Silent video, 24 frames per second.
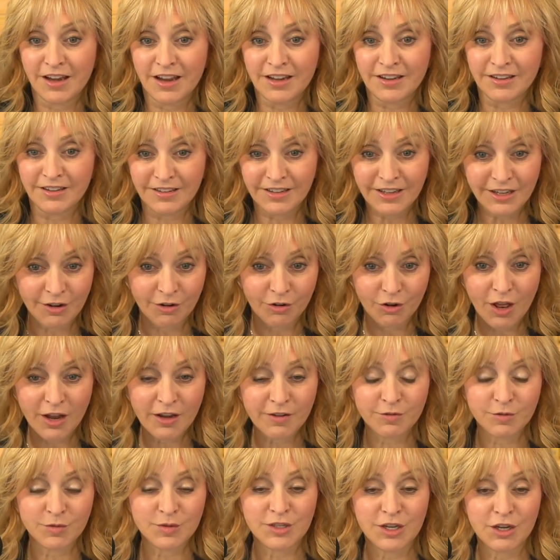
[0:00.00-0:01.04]
And, a lot
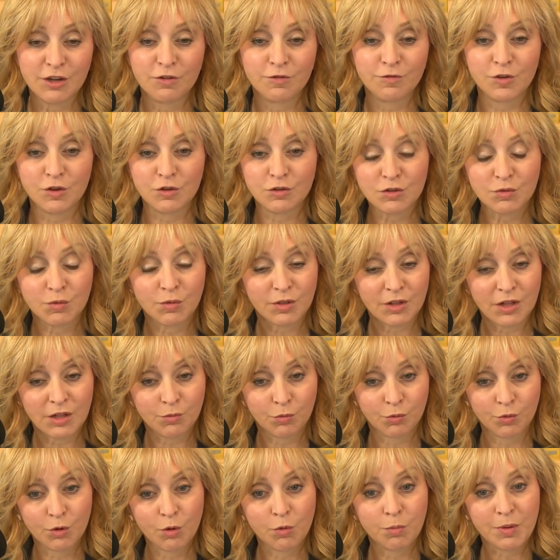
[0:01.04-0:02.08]
of it was interviews with
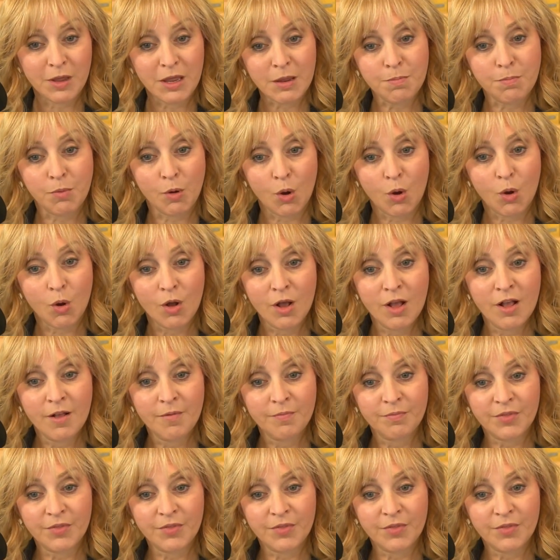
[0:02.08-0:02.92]
real people